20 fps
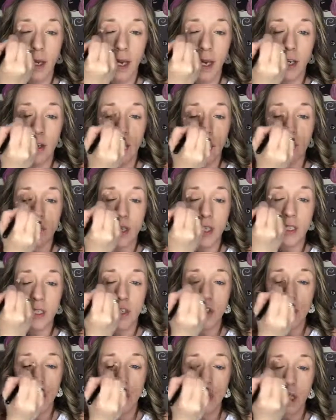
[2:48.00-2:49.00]
And your
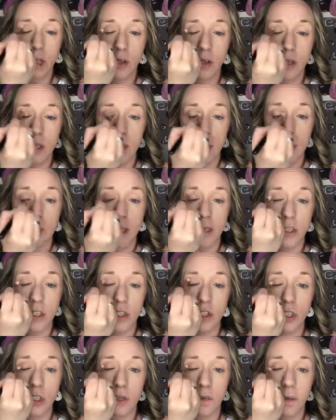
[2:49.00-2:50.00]
transition color is meant to
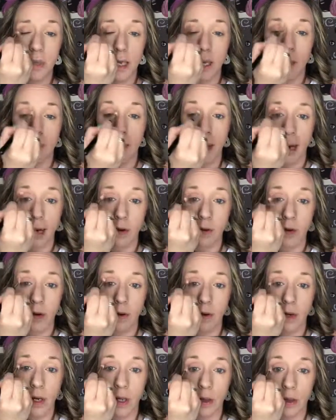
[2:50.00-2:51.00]
just be a
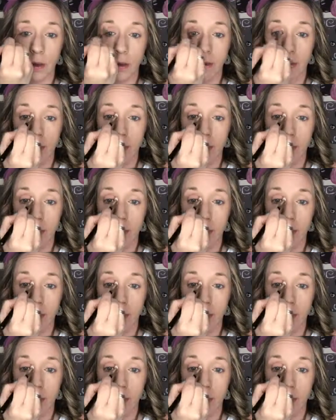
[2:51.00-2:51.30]
background color.